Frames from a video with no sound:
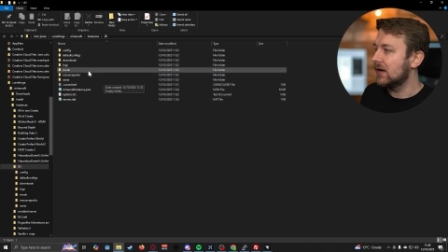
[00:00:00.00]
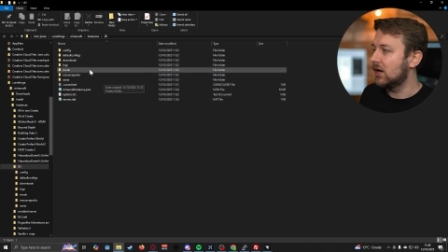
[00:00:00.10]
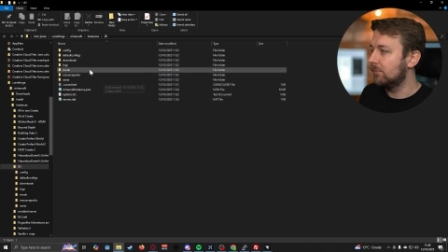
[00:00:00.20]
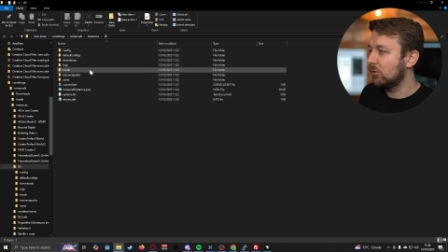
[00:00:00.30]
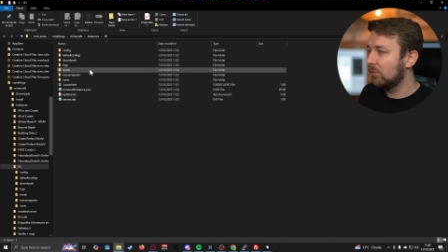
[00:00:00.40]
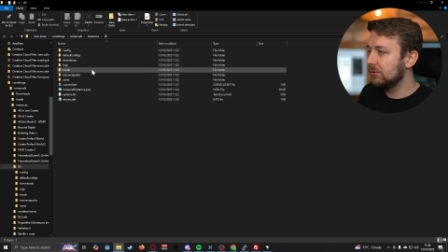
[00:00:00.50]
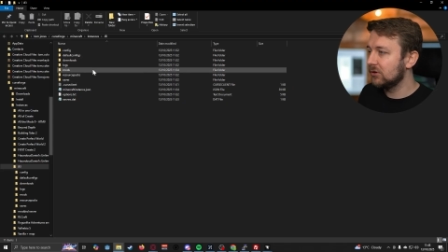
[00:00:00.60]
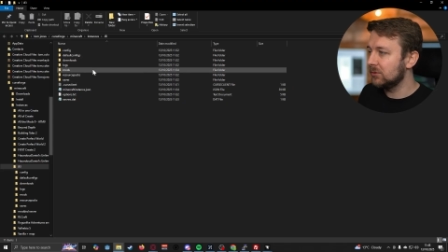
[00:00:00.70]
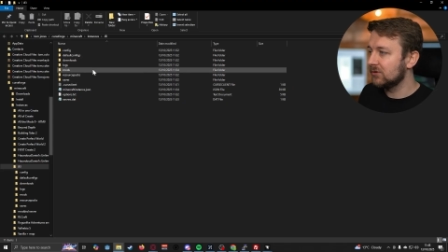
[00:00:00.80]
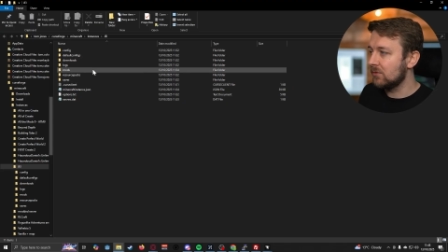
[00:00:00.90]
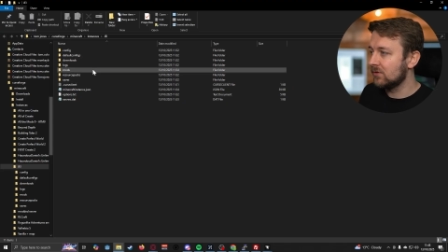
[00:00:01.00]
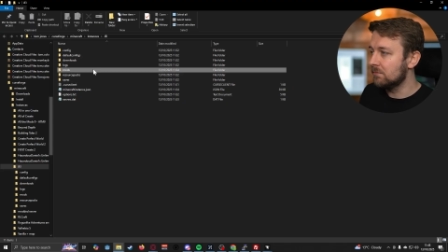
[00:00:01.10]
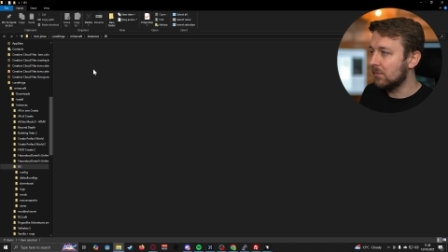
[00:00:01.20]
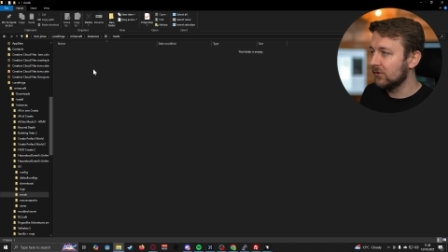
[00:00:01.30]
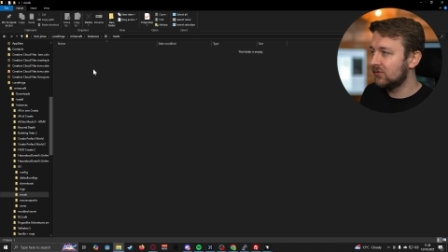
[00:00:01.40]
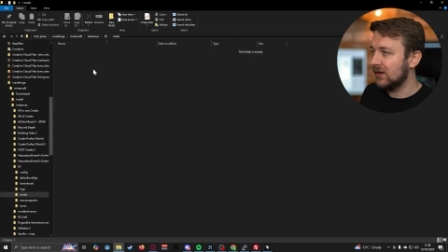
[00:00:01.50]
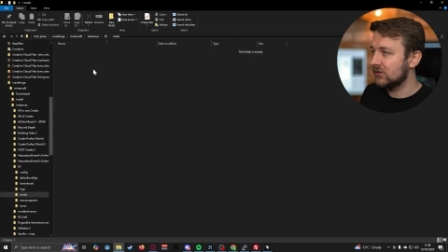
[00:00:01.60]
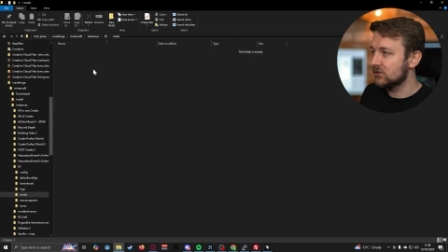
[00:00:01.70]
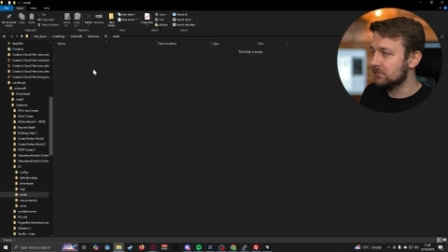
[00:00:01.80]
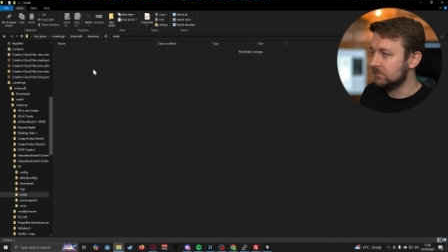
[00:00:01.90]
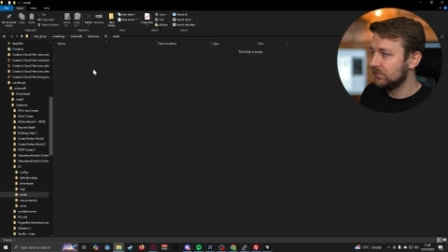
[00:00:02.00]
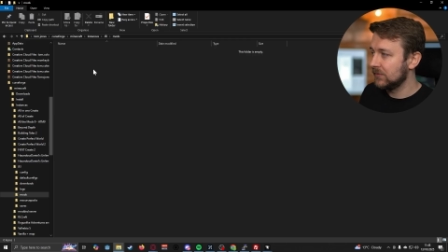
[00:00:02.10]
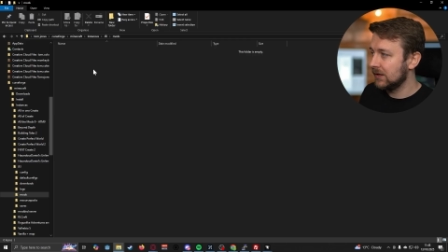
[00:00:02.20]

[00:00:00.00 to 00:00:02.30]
Uh, but what we want to do is go into the mod section.